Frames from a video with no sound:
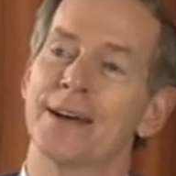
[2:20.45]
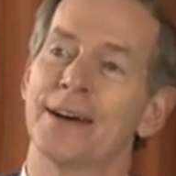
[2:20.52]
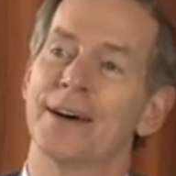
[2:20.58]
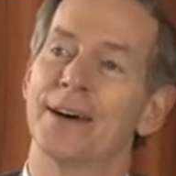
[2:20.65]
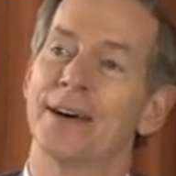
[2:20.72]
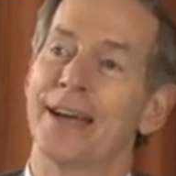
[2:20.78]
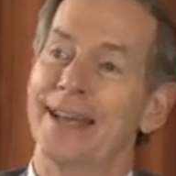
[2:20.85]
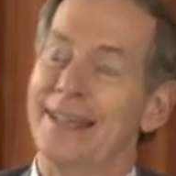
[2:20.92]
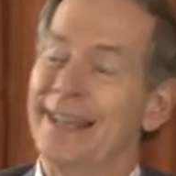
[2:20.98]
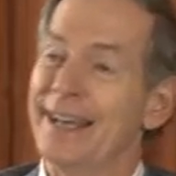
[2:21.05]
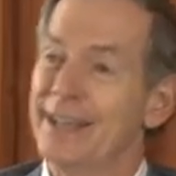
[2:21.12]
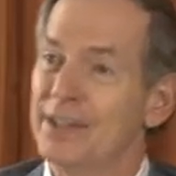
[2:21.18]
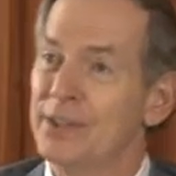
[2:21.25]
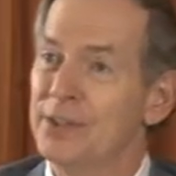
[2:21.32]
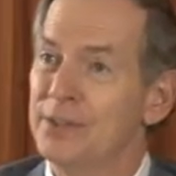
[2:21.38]
And
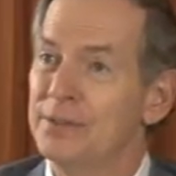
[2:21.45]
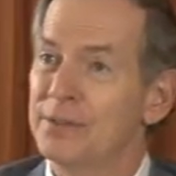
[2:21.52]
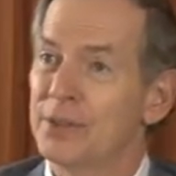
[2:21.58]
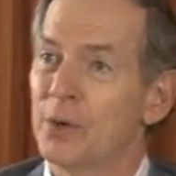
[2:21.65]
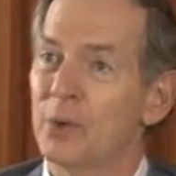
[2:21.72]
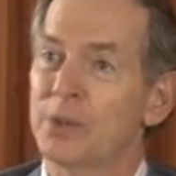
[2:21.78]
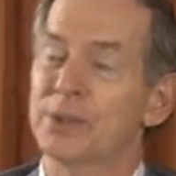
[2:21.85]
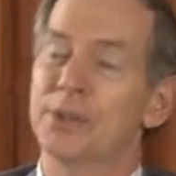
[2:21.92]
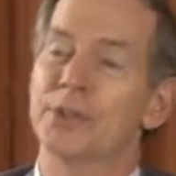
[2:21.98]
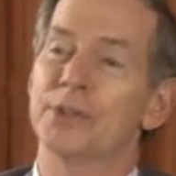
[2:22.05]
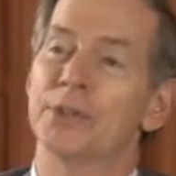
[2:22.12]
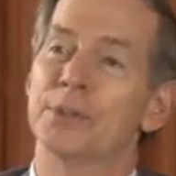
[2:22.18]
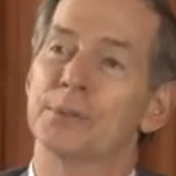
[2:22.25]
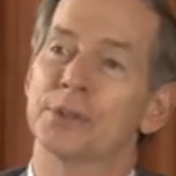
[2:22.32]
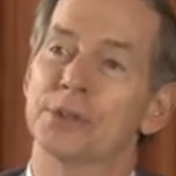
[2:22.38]
they coined the
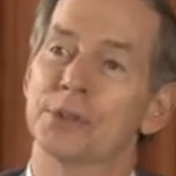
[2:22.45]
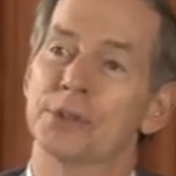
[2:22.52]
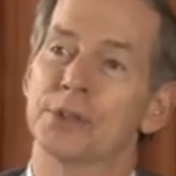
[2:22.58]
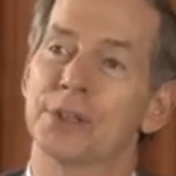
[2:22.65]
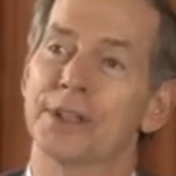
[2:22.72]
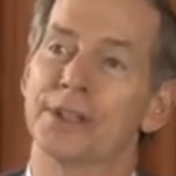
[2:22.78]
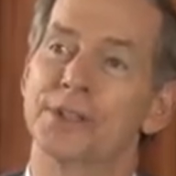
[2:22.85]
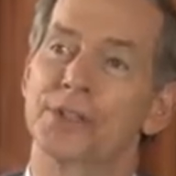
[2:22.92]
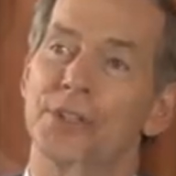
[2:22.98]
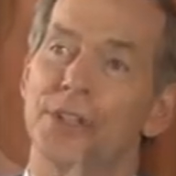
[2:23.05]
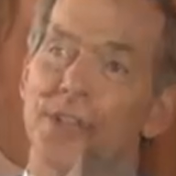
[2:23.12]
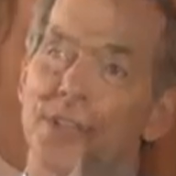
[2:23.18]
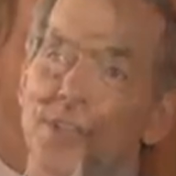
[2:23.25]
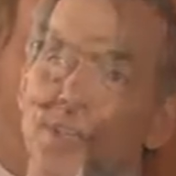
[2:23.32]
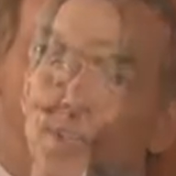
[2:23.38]
term social
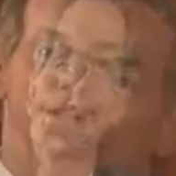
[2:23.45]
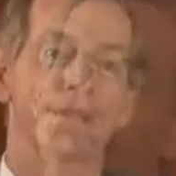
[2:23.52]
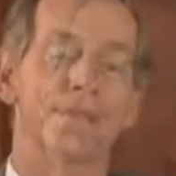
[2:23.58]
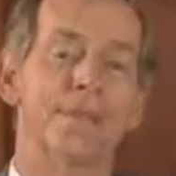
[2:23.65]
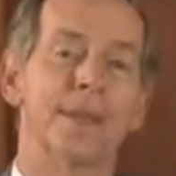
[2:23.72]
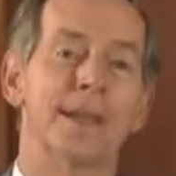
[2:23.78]
engineering.